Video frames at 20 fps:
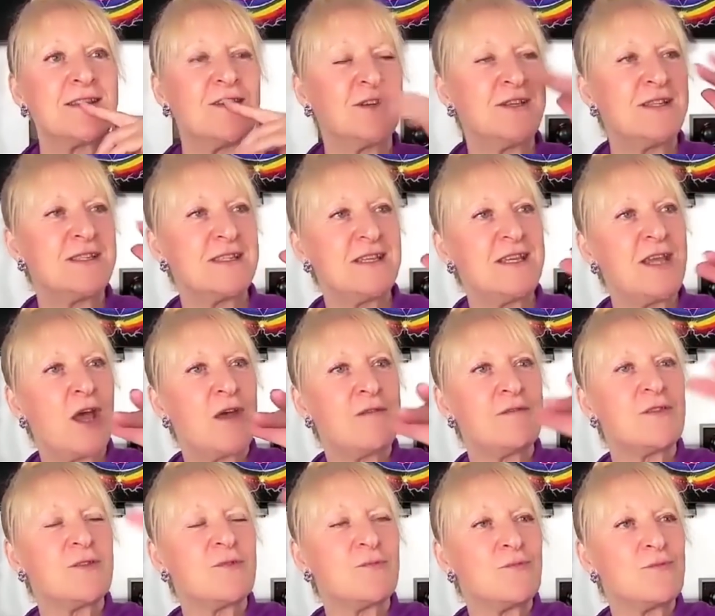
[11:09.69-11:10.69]
I could see over
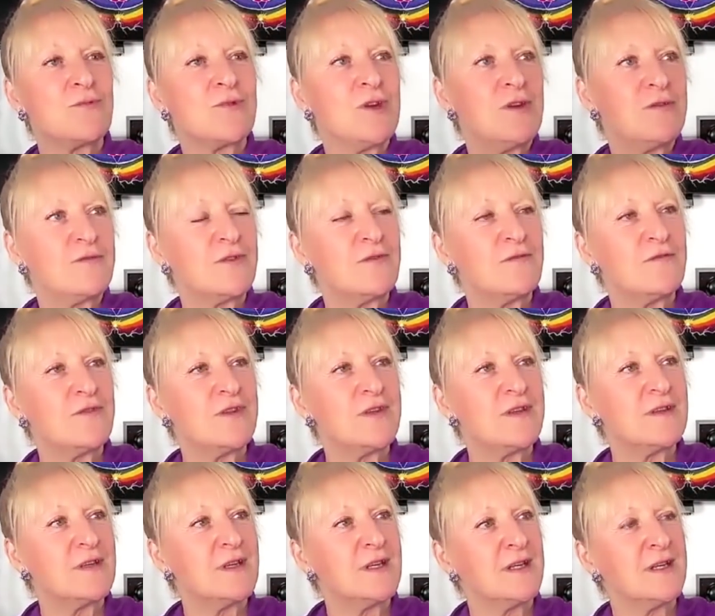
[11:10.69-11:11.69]
the roof of
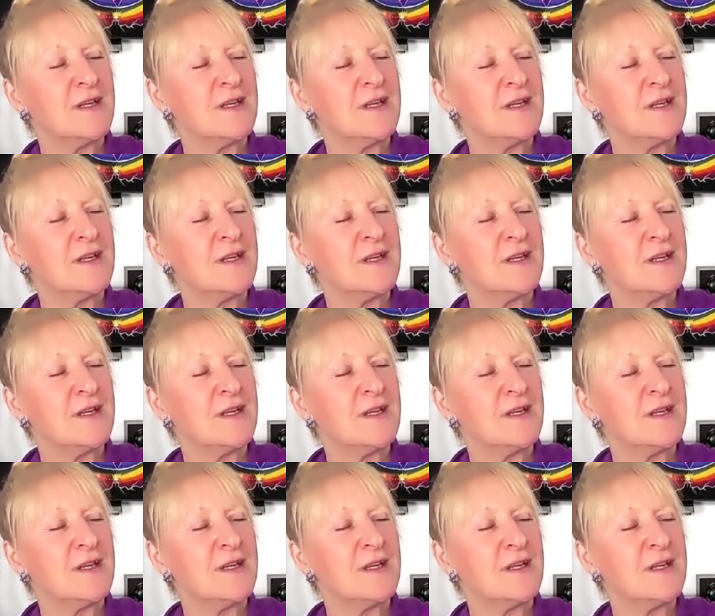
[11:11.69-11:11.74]
the